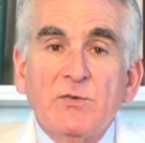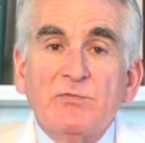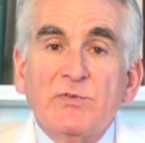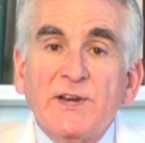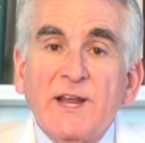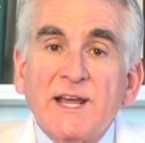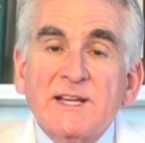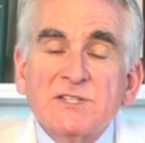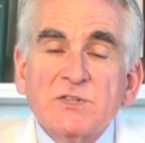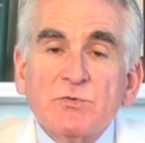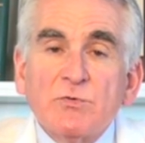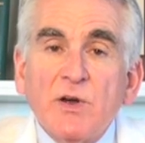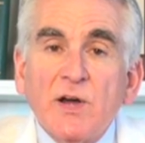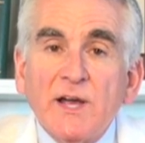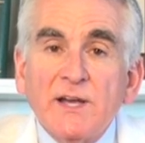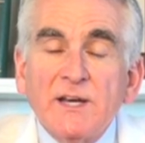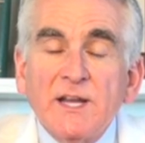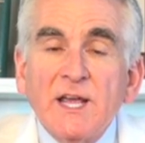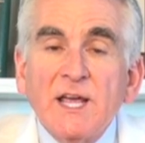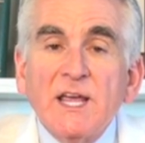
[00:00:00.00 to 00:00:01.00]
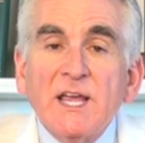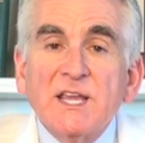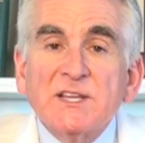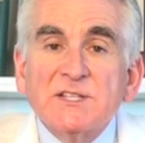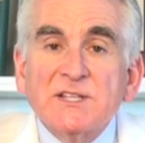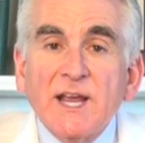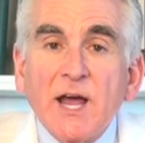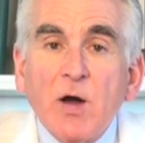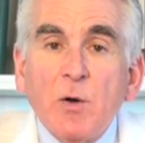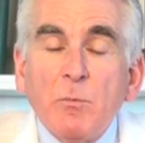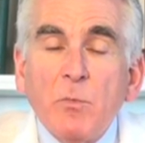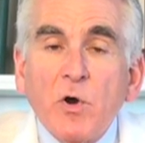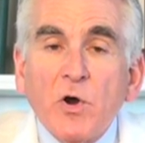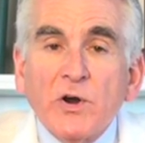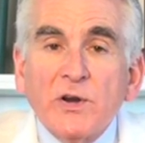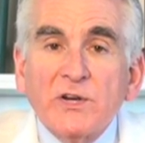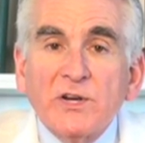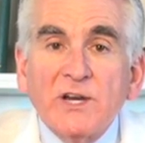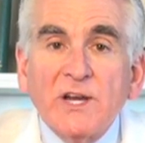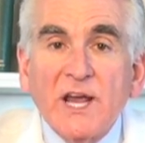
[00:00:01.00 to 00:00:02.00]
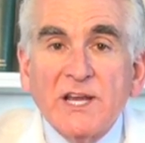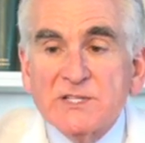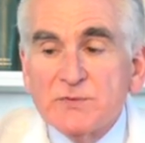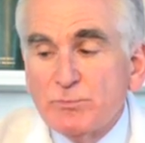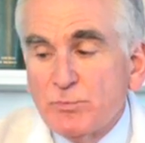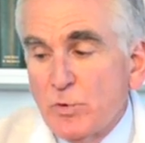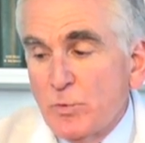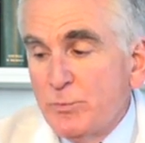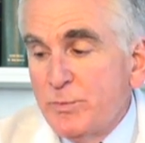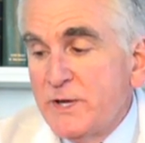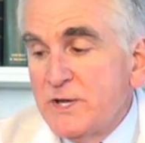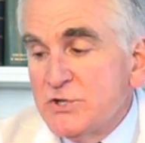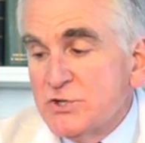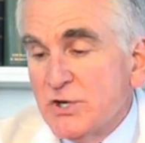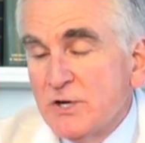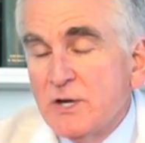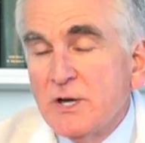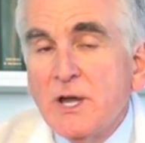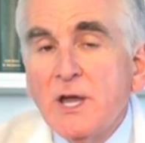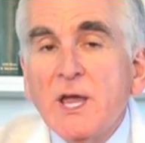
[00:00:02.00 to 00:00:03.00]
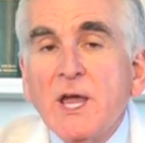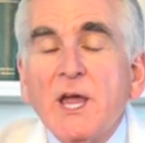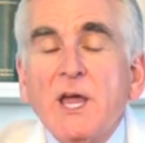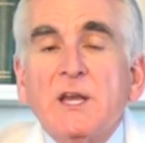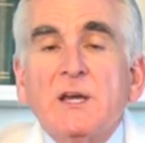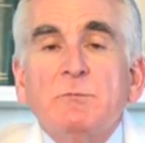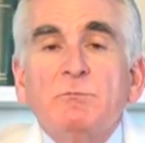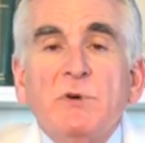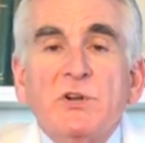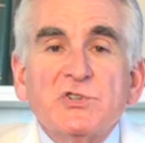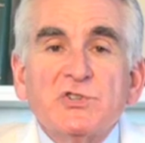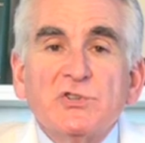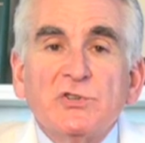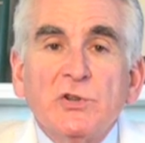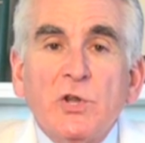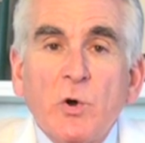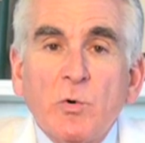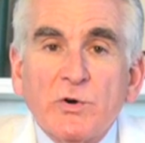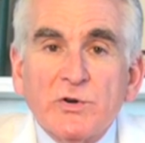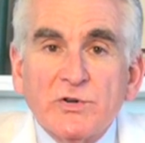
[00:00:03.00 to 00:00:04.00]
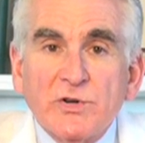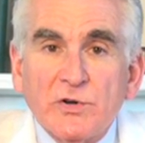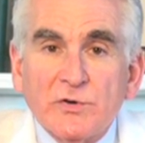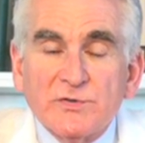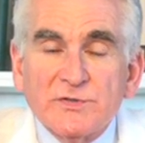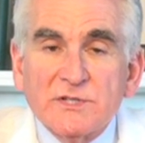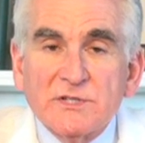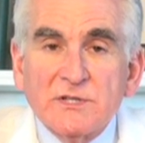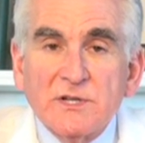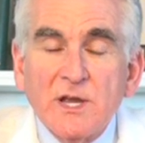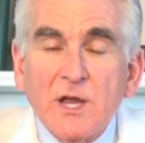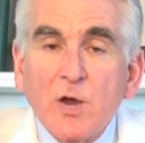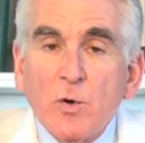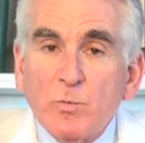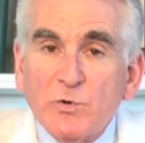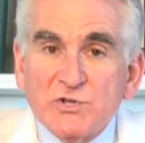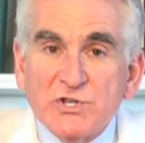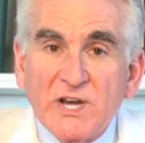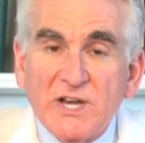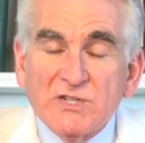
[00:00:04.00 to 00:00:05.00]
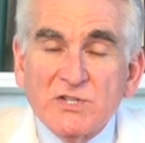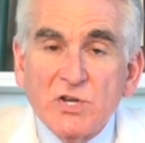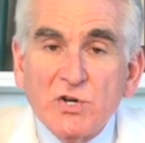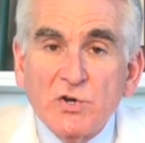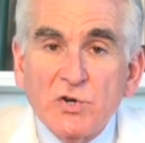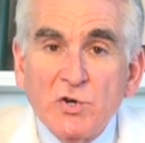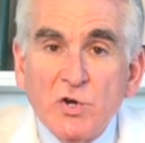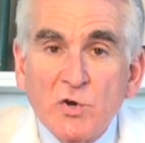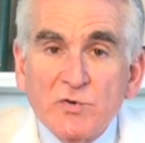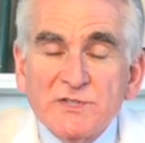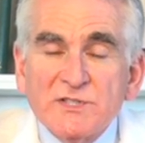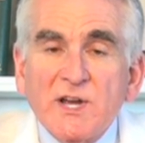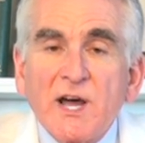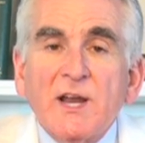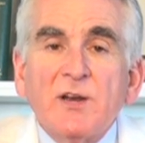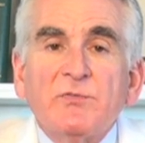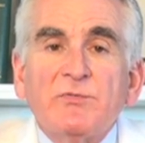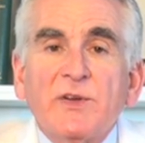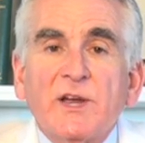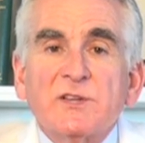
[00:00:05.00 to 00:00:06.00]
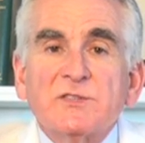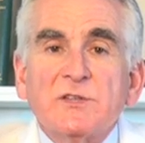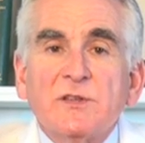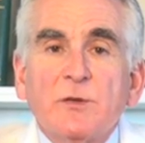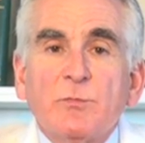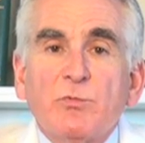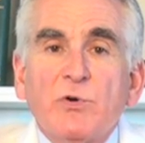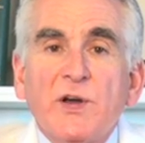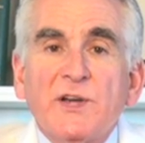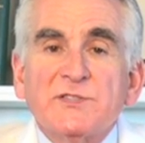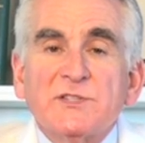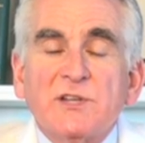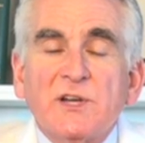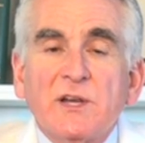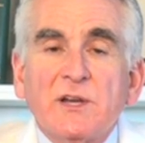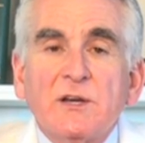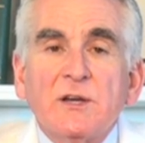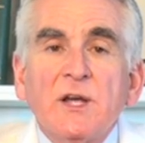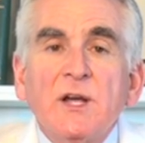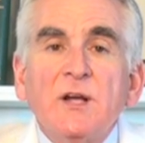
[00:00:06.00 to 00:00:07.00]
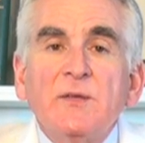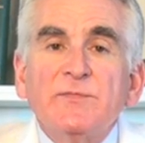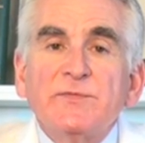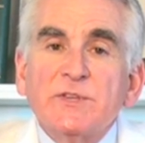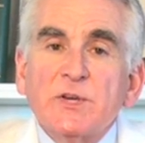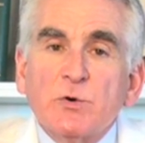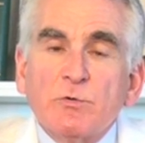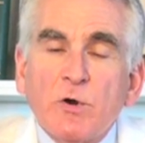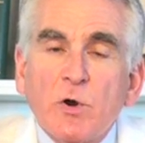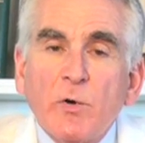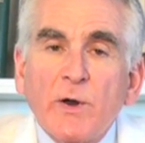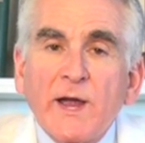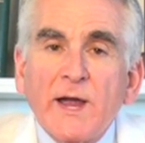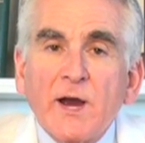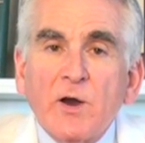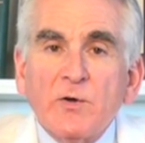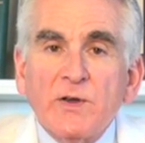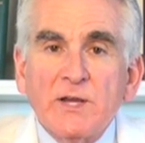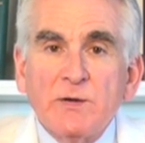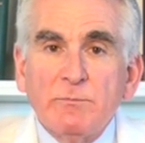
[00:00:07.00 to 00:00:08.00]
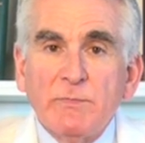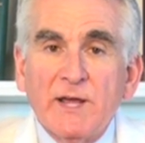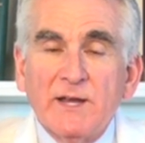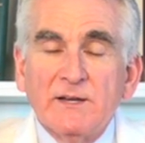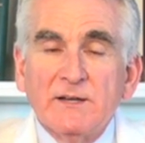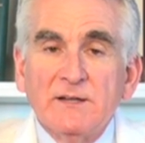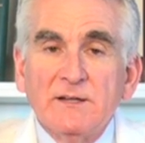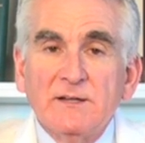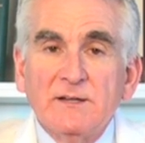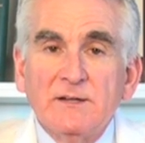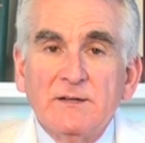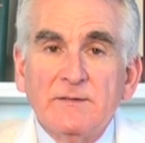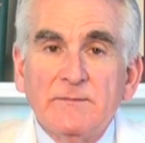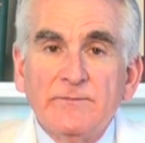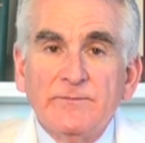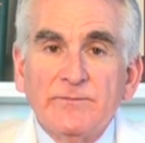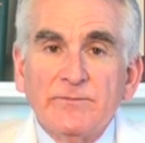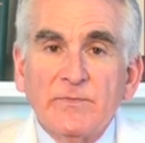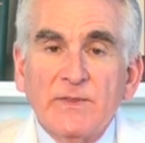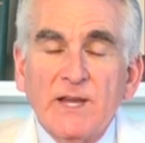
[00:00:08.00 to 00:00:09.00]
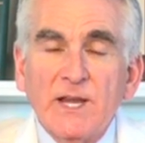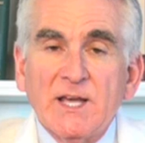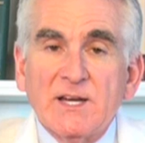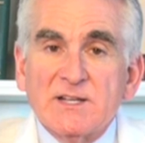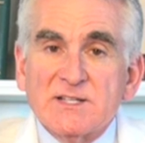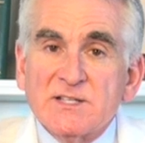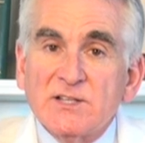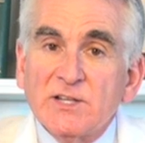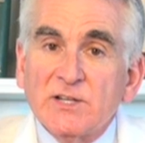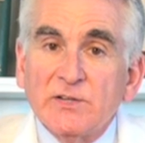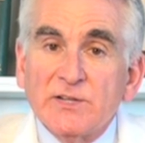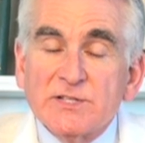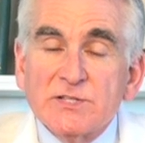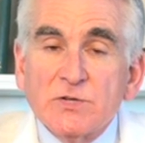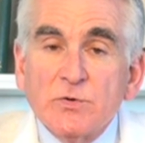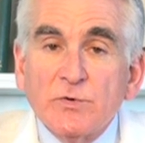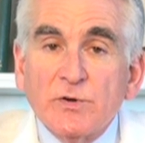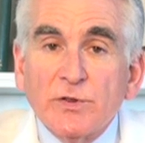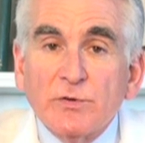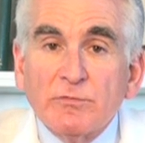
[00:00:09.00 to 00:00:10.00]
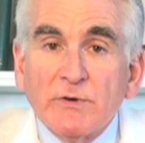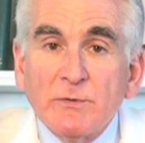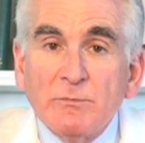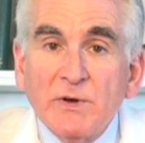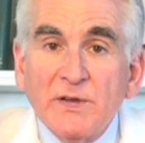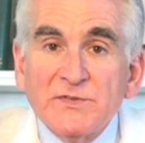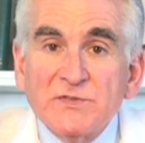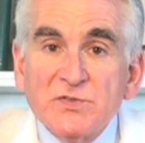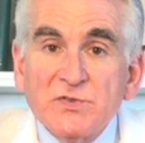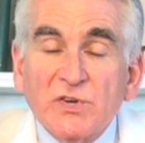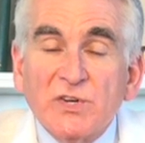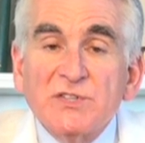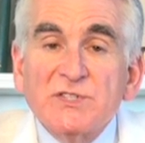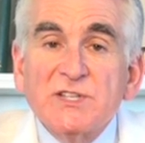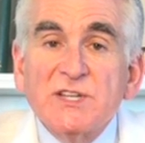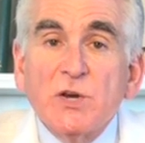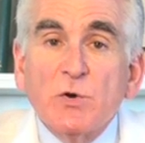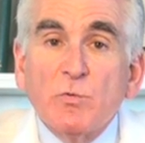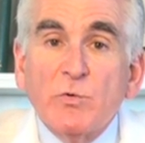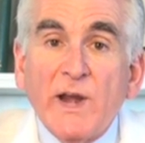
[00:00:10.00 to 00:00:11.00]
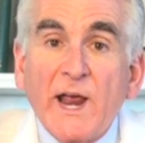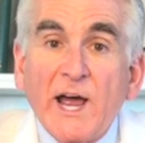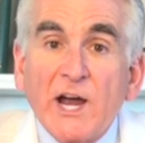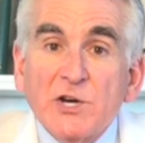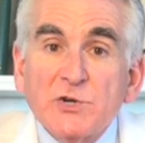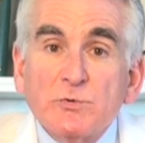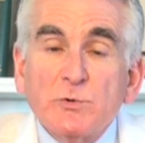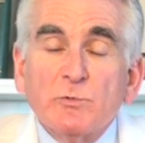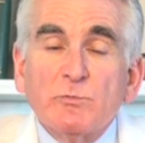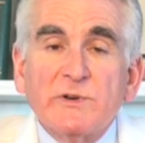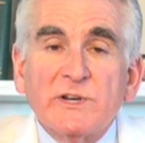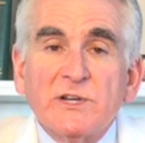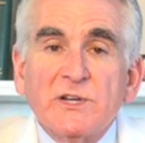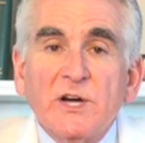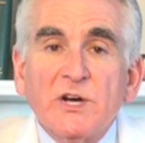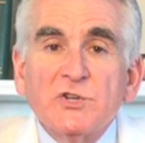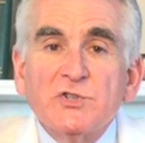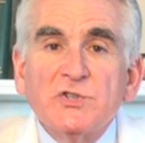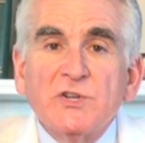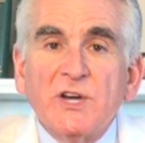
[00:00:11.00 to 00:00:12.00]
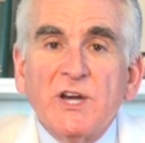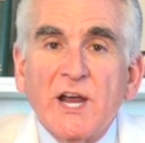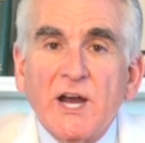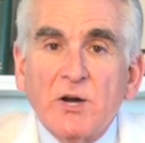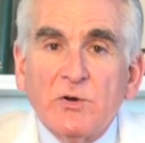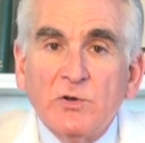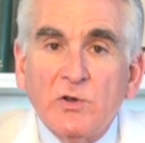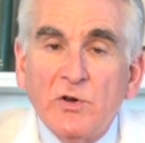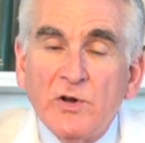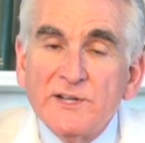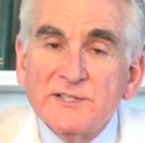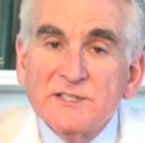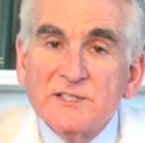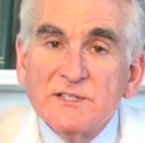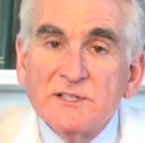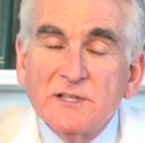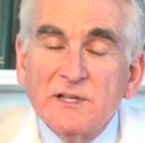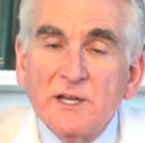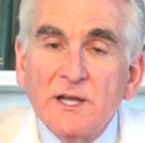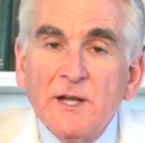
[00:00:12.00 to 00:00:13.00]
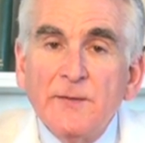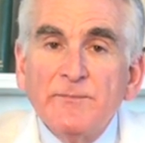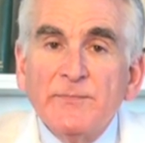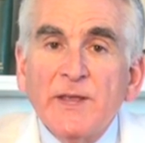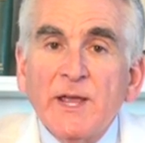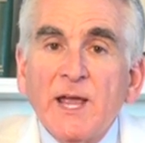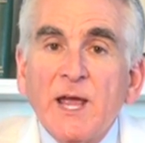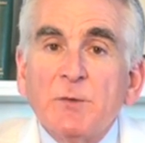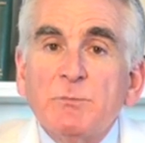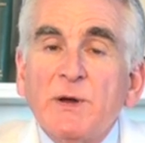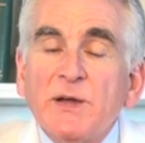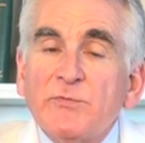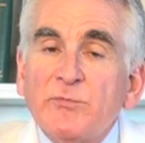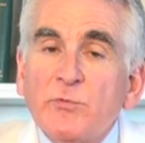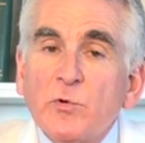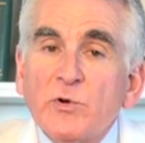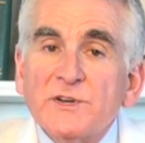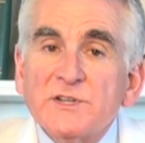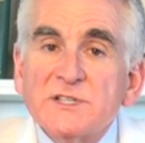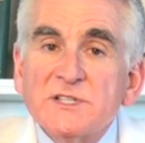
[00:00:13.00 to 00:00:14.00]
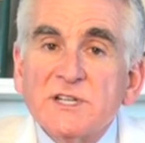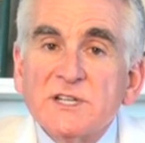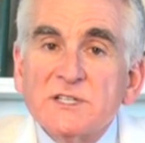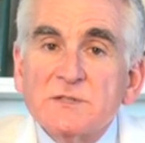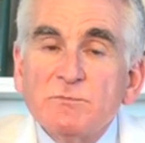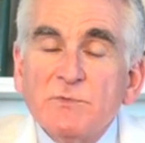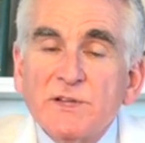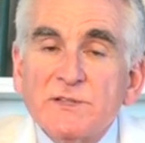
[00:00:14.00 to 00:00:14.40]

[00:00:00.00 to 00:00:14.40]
Finasteride is now marketed as Propecia in a much lower dose, which has no side effects on the prostate, to grow hair in men. In as little as two to three months, you can see an actual reduction in hair loss. And by four to six